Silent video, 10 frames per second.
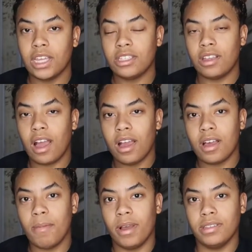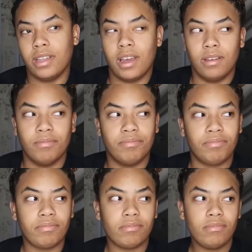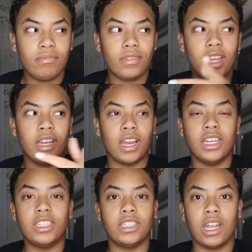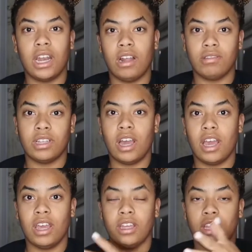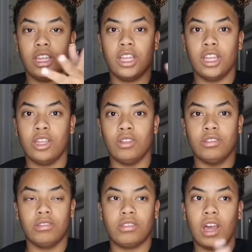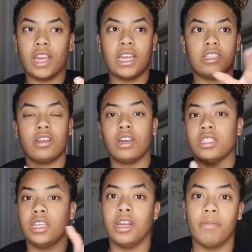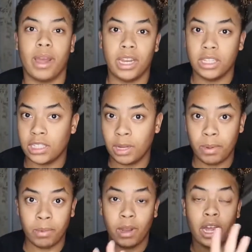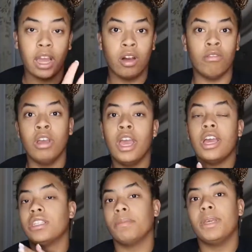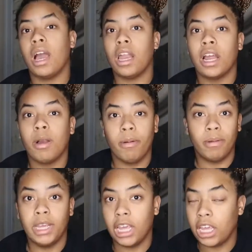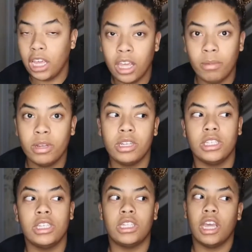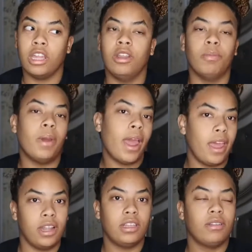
So I come outside. Naisha's standing outside, I guess, talking to everybody, telling people, like, oh, some of y'all not going to be able to get in because it's hella packed.